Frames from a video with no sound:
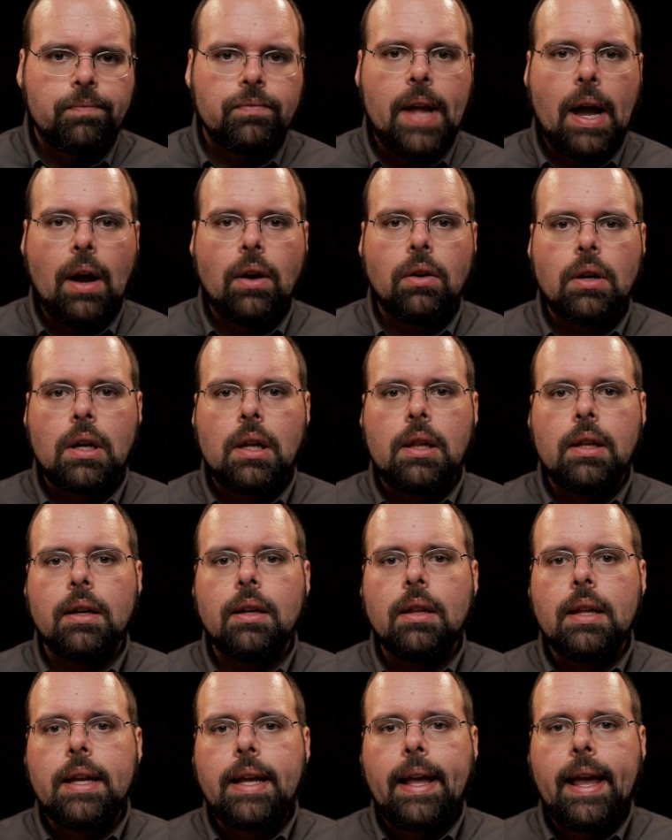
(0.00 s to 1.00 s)
Now,
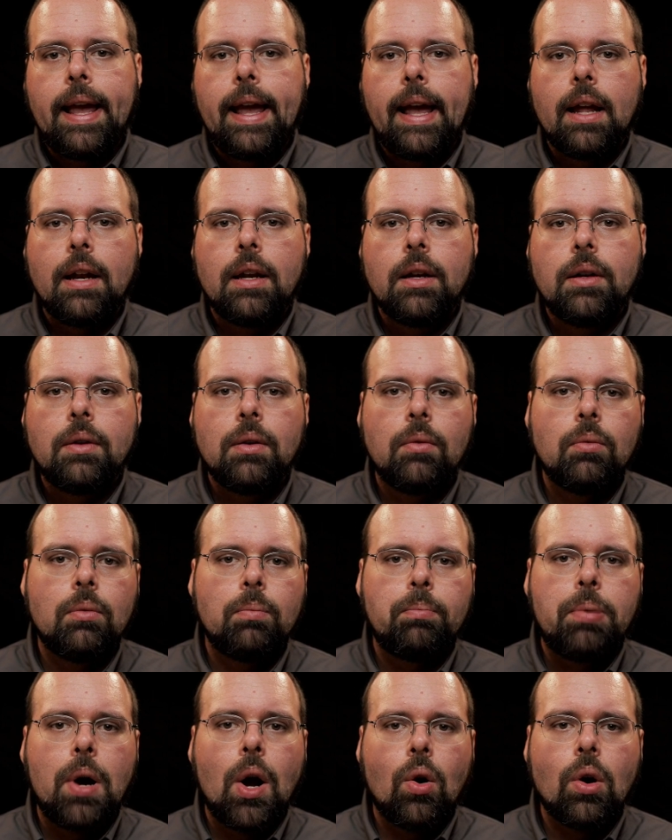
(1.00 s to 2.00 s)
clearly Canon
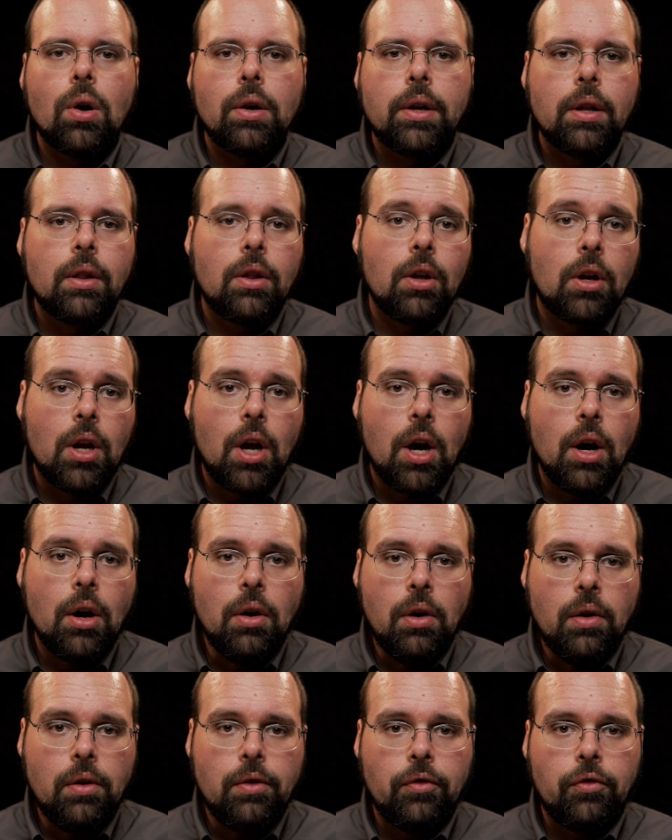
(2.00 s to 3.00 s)
ported the
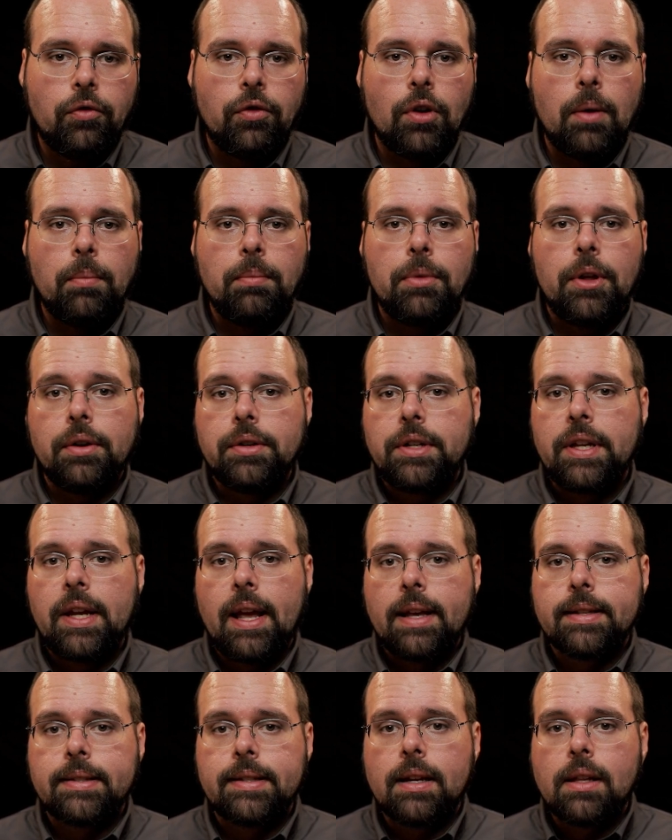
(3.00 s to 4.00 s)
code from their
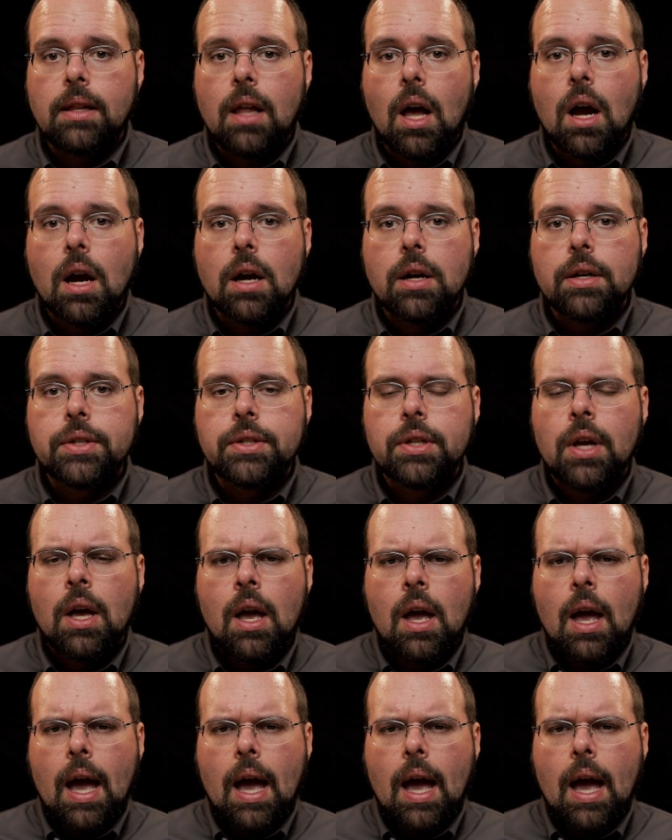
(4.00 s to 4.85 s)
DSLRs,